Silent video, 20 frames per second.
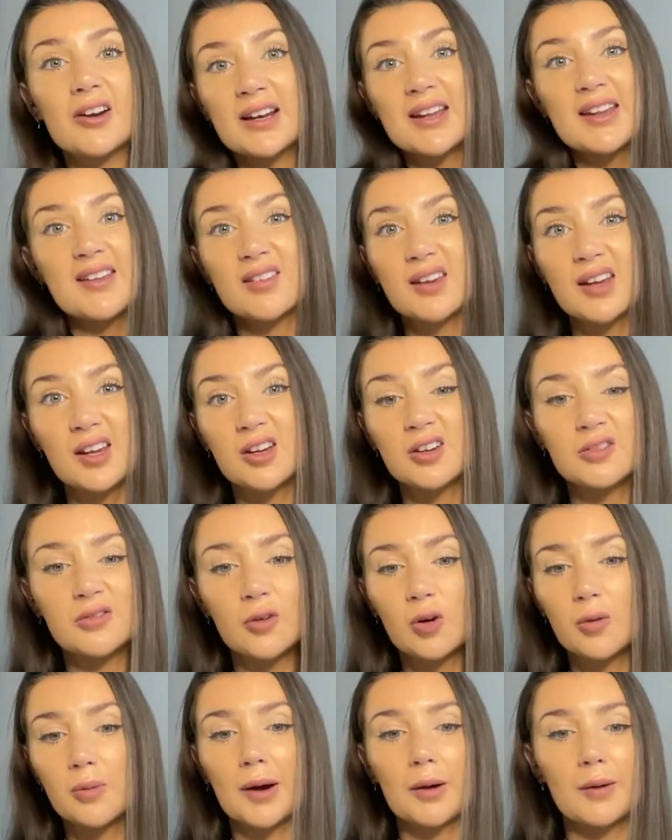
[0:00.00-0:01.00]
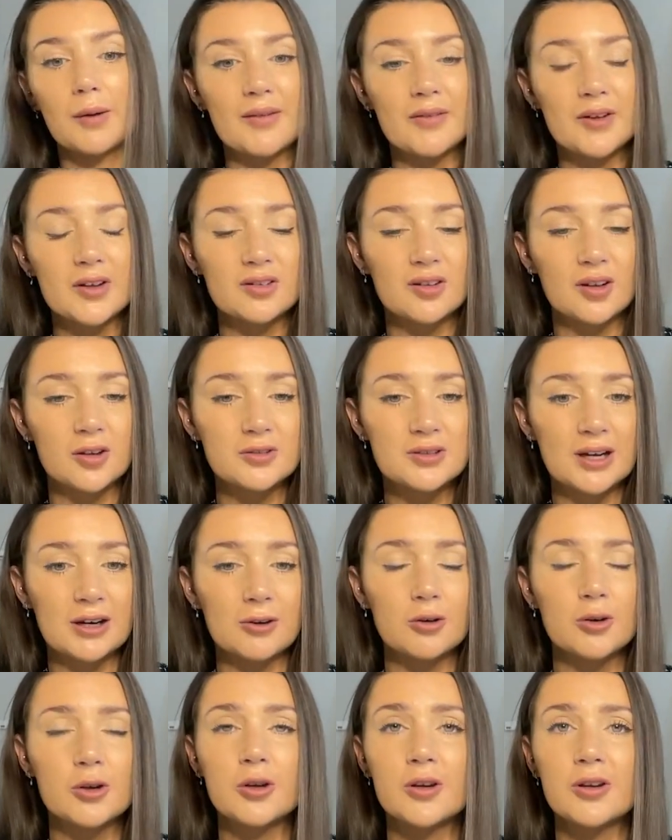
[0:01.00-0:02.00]
at least in good form, however. So,
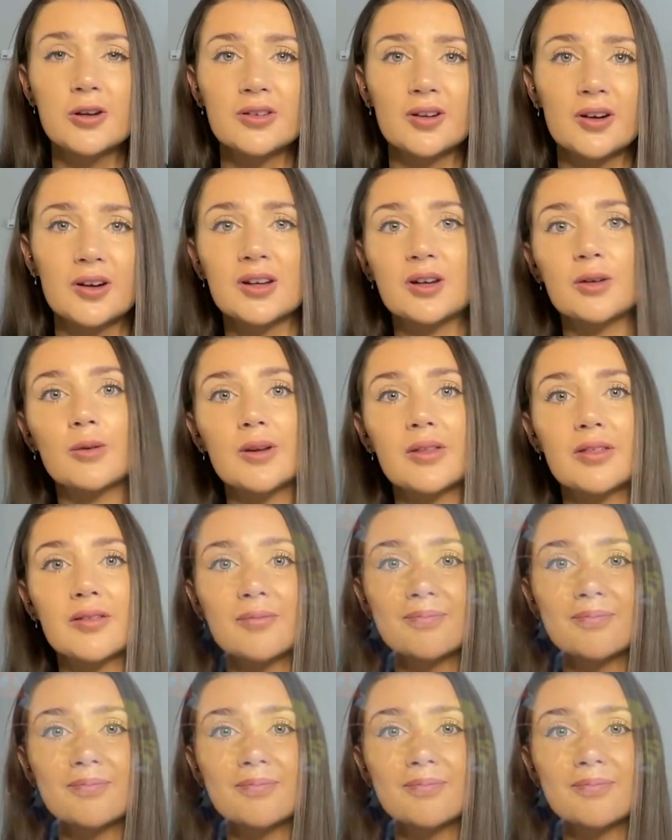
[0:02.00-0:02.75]
Daryl, who are you siding with?